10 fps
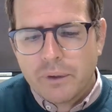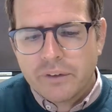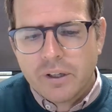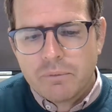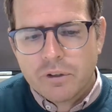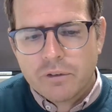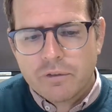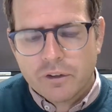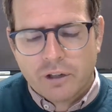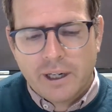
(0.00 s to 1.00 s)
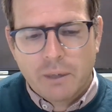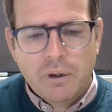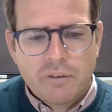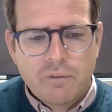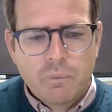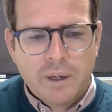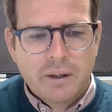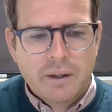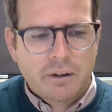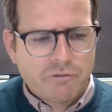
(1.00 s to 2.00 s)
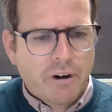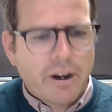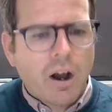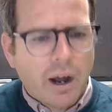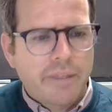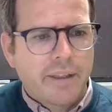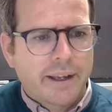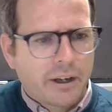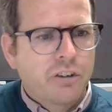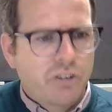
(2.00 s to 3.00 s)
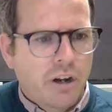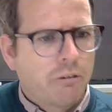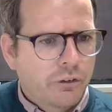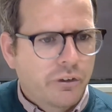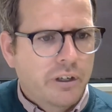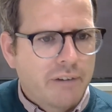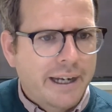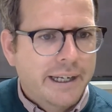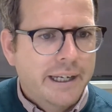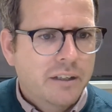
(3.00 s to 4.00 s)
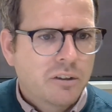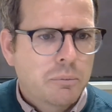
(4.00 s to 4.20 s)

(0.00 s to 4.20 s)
well, in terms of Australia, we're we're very high in that kind of generosity rankings,